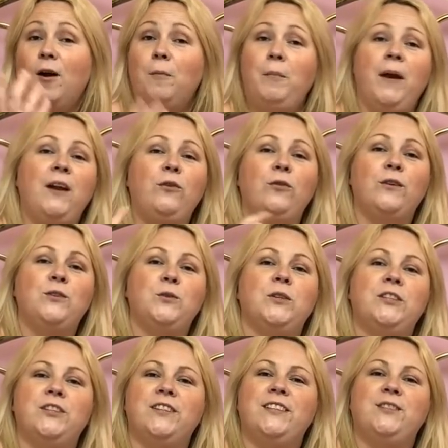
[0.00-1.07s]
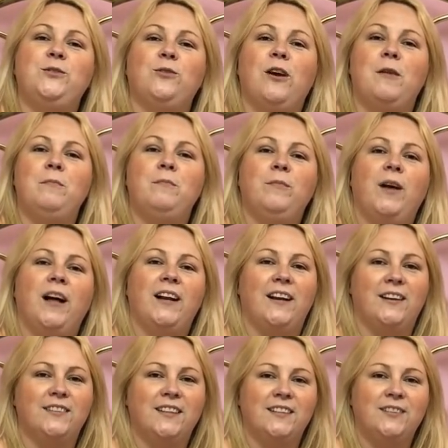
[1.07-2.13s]
on Patreon, Twitter and Instagram at
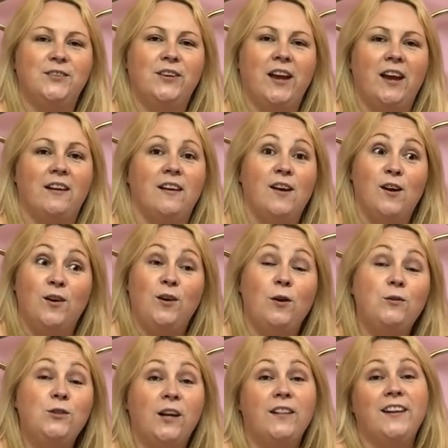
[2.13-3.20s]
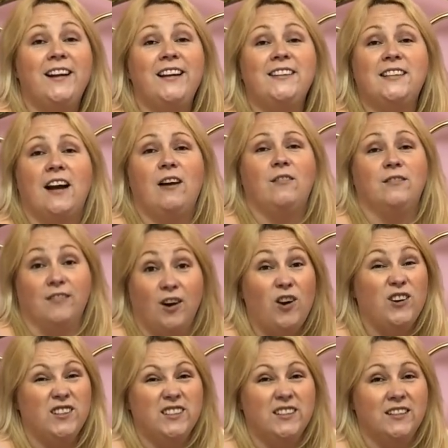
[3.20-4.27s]
Adelesexyuk. Go check the links out.
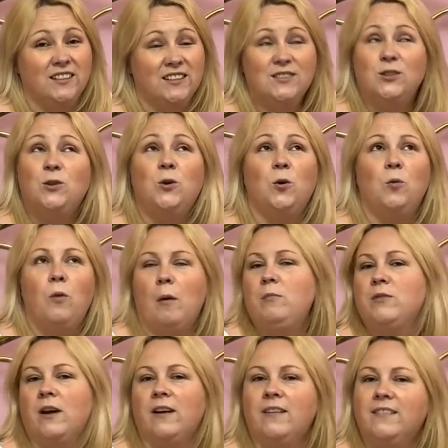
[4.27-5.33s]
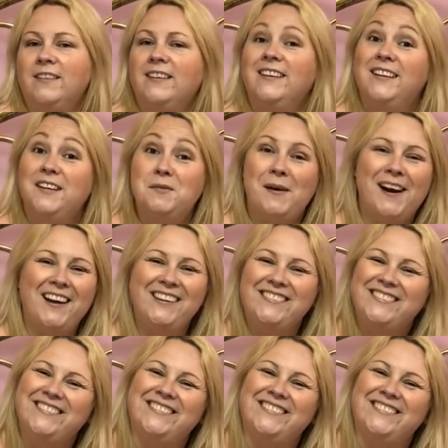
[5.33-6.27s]
Honestly, it's a cool website. Goodbye.